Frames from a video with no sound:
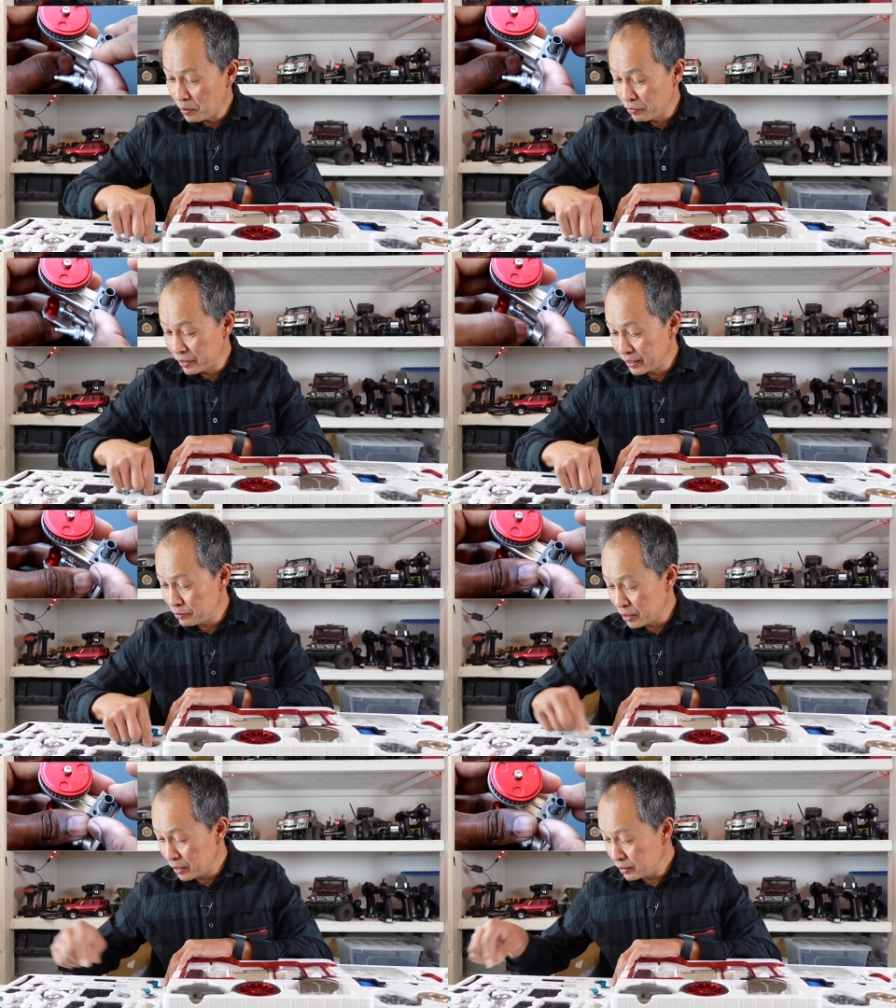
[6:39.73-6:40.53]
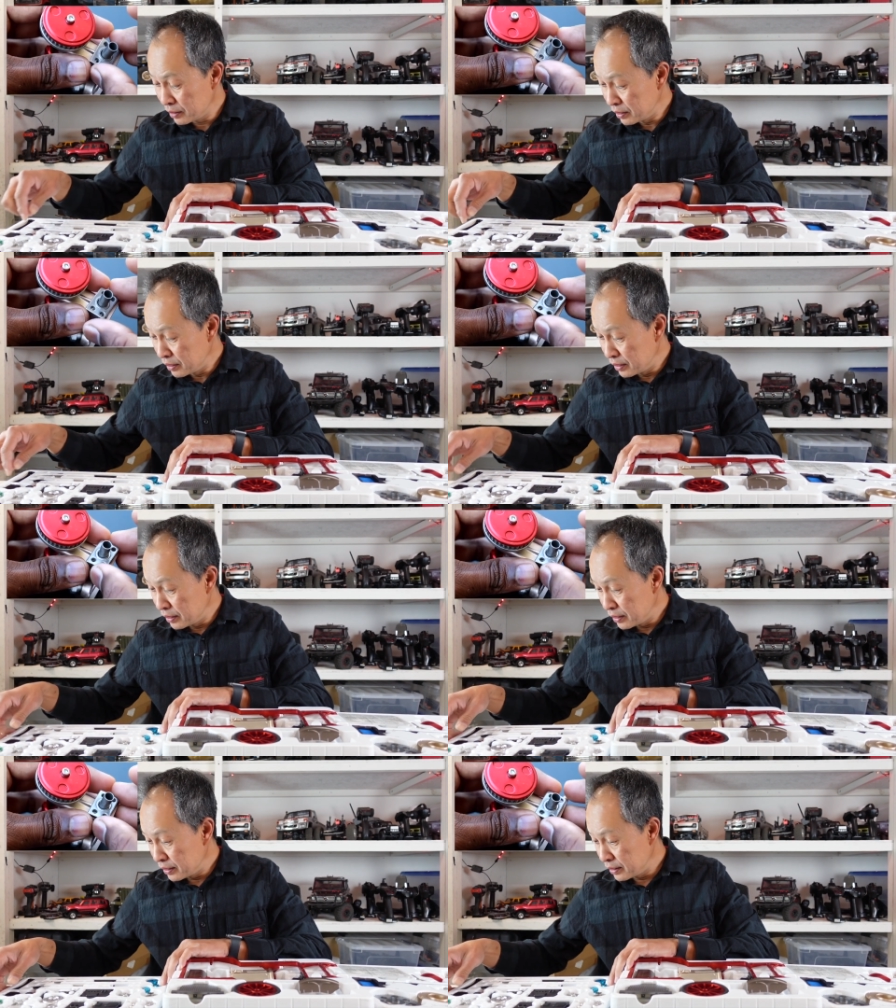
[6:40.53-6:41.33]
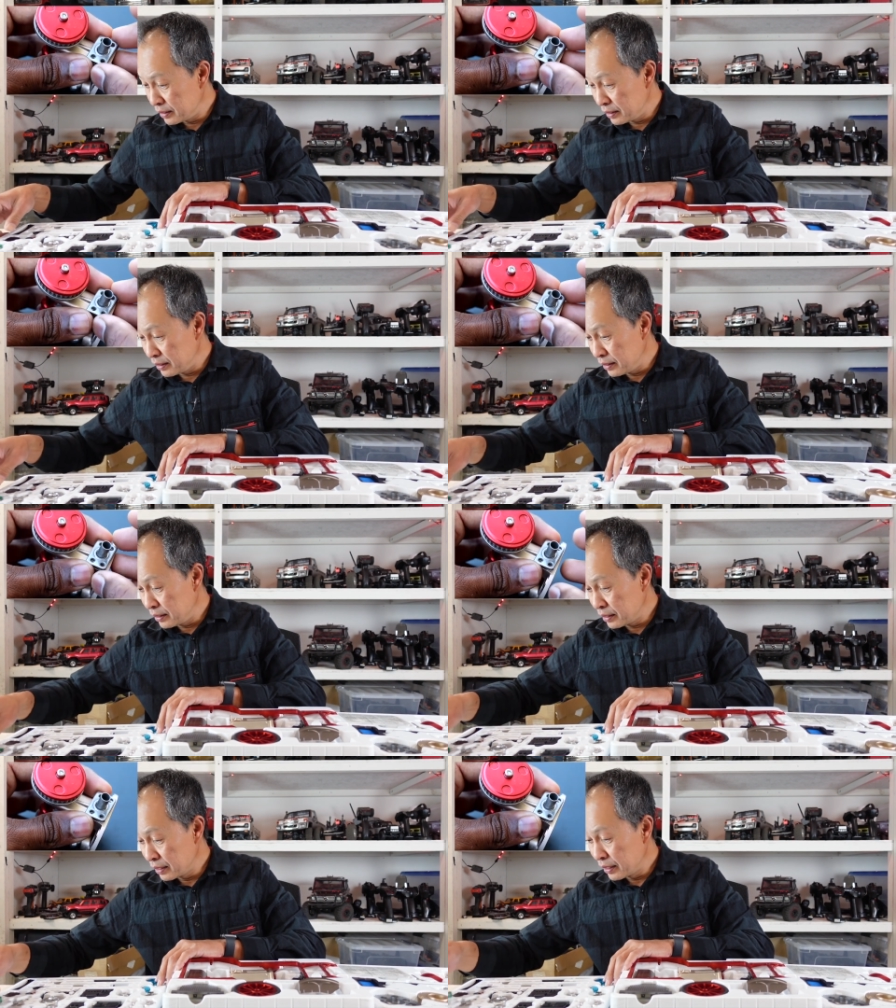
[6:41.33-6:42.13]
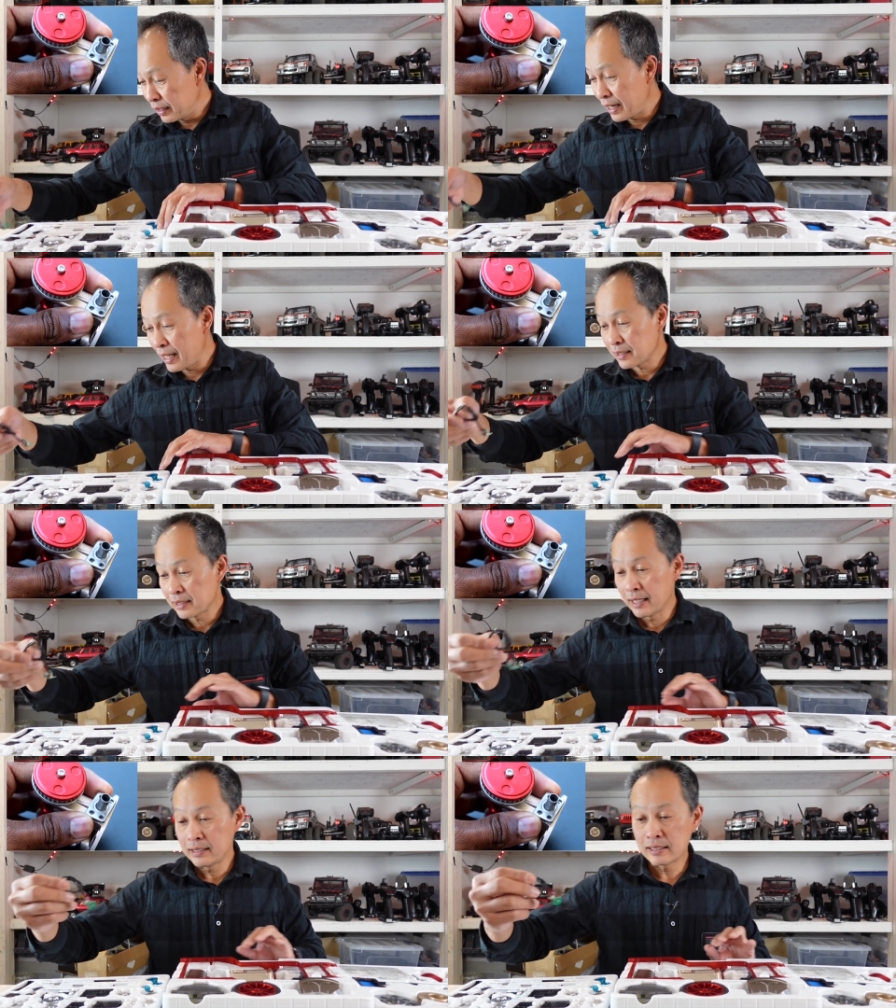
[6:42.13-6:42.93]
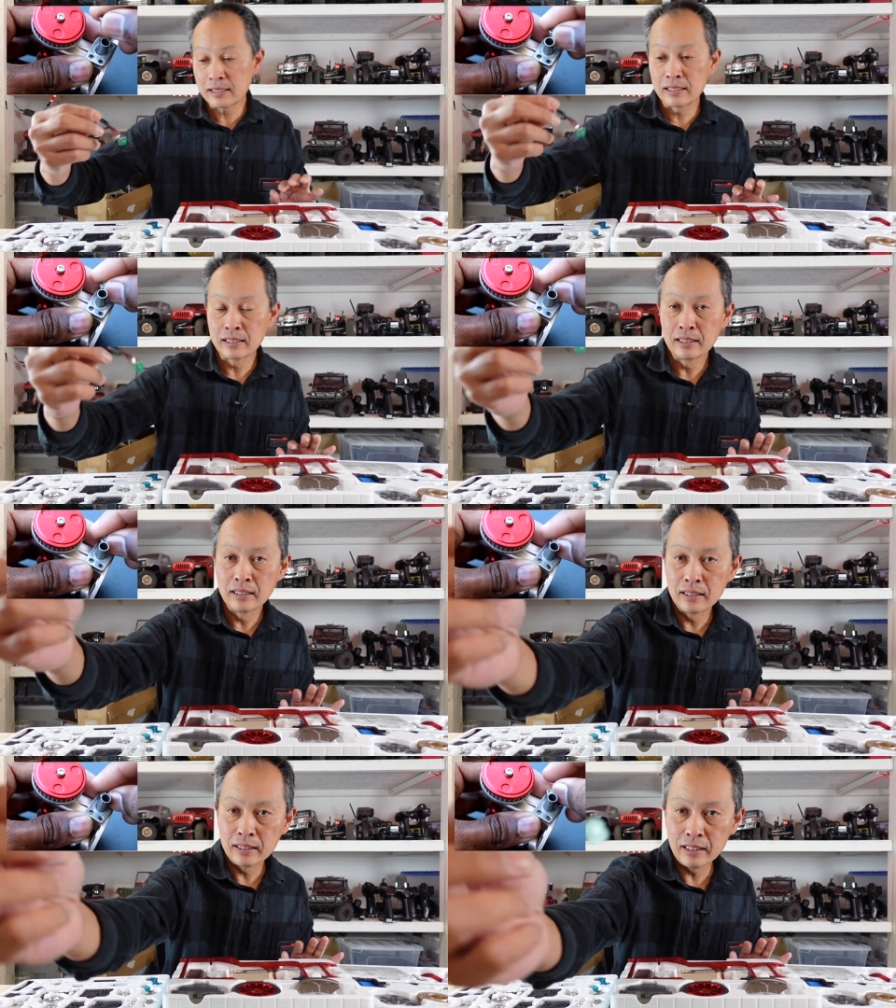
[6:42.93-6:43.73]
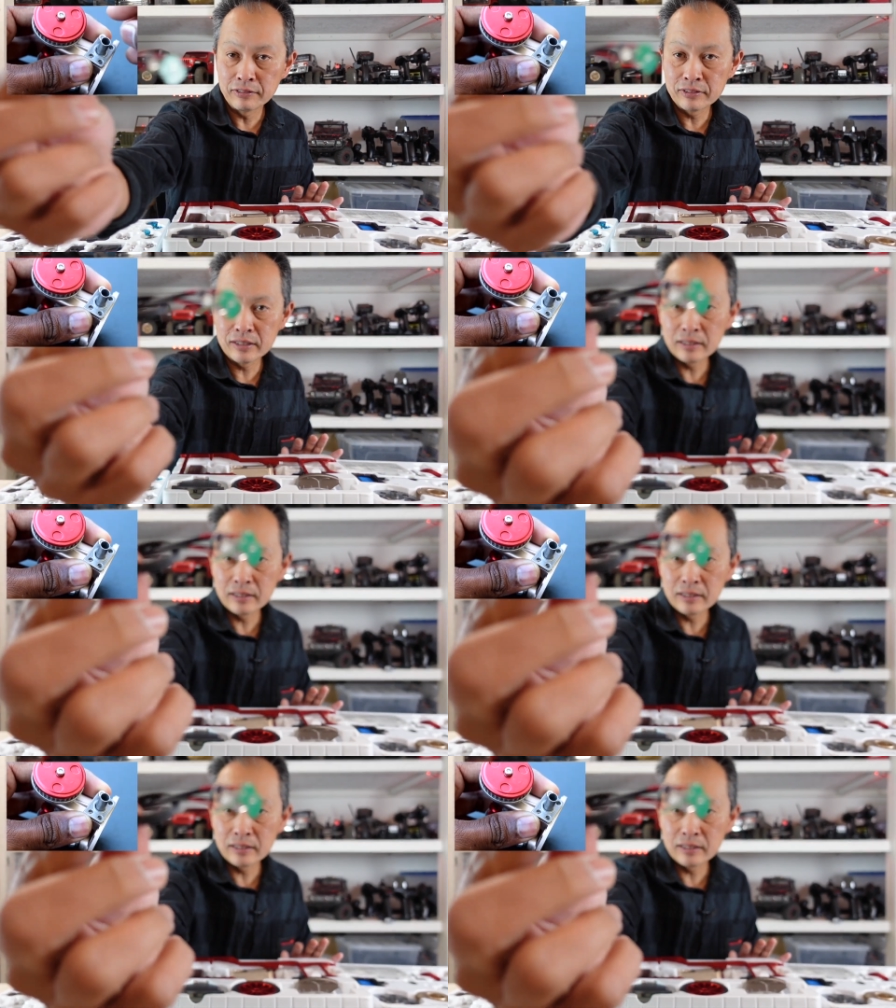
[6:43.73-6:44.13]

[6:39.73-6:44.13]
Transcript: perfectly well. The it has lights, left